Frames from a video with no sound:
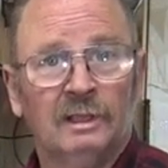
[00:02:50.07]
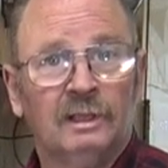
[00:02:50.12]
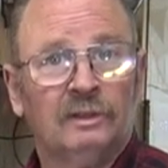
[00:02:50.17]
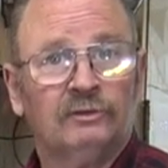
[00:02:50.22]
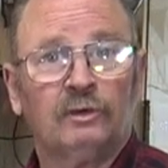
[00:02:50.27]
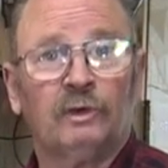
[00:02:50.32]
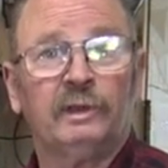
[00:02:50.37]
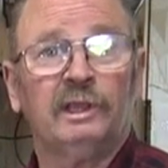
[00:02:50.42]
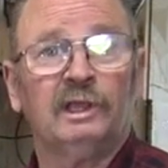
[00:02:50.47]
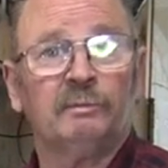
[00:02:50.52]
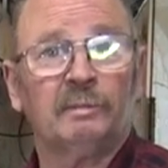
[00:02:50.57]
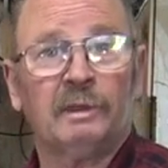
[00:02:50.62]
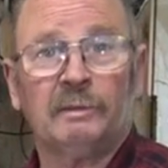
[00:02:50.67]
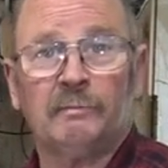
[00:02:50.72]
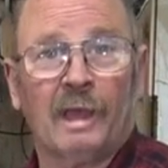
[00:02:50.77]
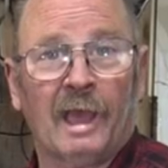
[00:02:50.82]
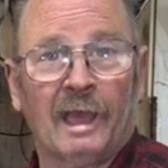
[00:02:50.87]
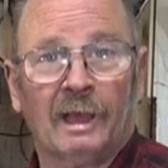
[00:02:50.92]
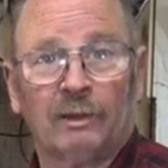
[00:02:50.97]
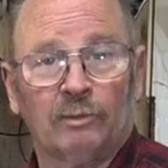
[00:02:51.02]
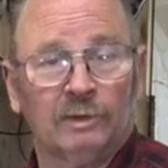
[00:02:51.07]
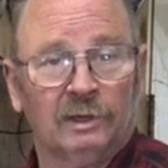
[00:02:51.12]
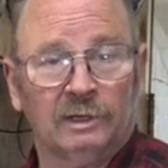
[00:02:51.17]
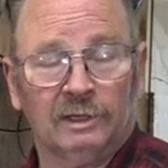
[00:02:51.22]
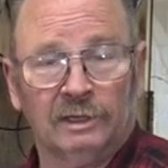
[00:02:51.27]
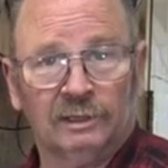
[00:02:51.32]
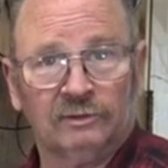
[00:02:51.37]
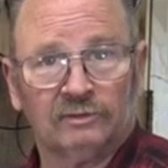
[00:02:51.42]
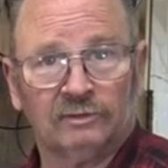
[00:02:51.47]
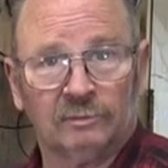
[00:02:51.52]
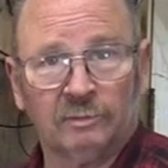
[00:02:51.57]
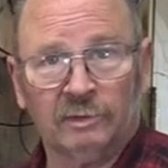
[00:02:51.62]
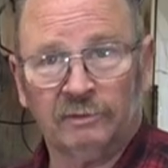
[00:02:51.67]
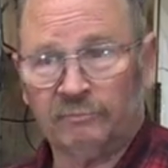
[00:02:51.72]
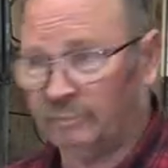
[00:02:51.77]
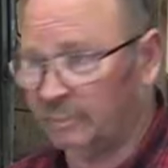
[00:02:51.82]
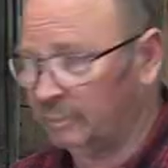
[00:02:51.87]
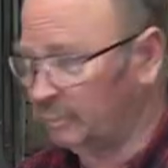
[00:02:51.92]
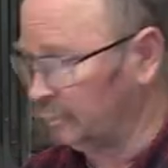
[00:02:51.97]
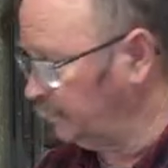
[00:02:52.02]
So he'll be back when it needs to be
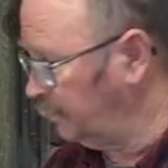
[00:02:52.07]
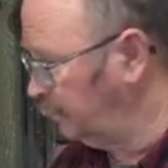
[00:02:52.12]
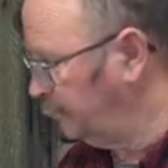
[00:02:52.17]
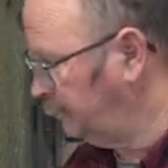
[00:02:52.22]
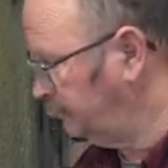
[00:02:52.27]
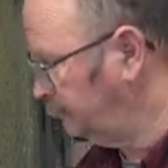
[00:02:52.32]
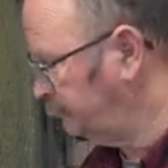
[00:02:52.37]
filled.